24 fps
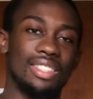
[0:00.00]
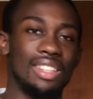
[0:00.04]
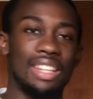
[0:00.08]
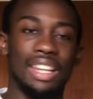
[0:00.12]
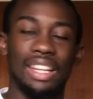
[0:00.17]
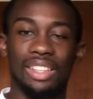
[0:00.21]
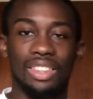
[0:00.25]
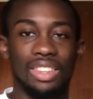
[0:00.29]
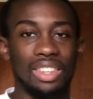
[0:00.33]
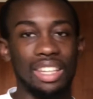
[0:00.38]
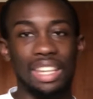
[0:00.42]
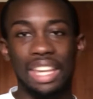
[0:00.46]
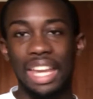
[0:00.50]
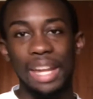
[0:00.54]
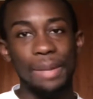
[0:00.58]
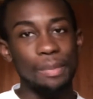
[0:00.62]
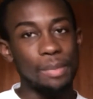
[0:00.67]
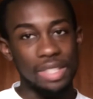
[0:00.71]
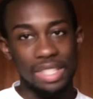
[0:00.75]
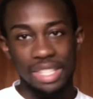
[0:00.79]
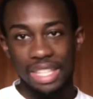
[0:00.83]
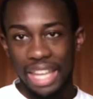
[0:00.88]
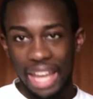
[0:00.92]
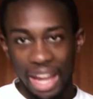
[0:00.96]
like the game
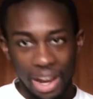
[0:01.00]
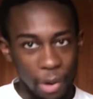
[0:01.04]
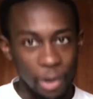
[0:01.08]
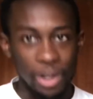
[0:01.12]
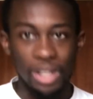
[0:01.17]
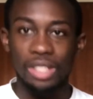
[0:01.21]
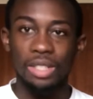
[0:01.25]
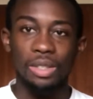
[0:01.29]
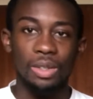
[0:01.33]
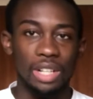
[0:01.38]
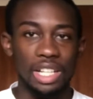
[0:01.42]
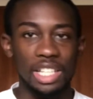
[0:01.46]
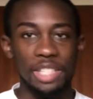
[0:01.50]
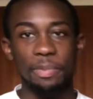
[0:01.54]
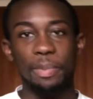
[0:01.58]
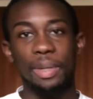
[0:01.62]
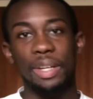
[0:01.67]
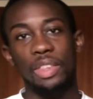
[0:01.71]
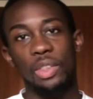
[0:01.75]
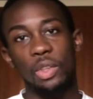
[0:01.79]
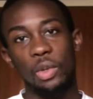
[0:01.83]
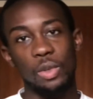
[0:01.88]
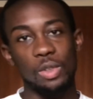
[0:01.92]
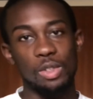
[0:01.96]
is characterized by
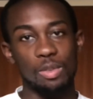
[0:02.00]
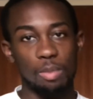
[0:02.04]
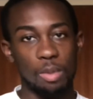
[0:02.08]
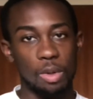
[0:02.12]
those, bro.